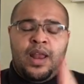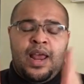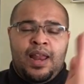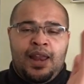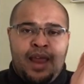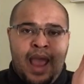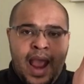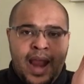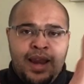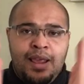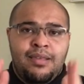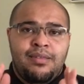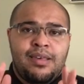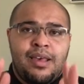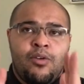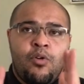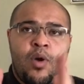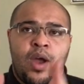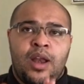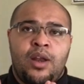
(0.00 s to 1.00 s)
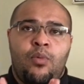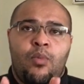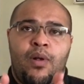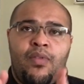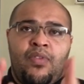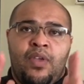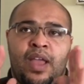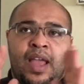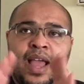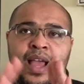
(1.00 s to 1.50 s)
and anything or
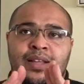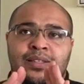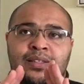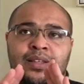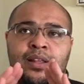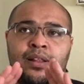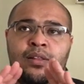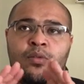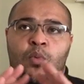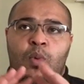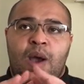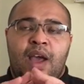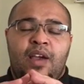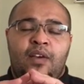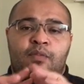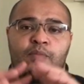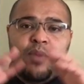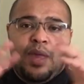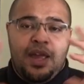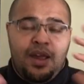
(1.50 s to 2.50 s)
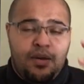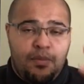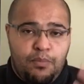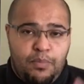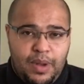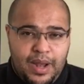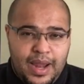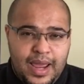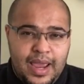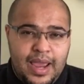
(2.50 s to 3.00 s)
anyone that gets in the way of me
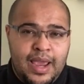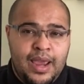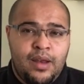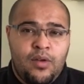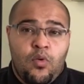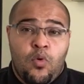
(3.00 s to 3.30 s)
completing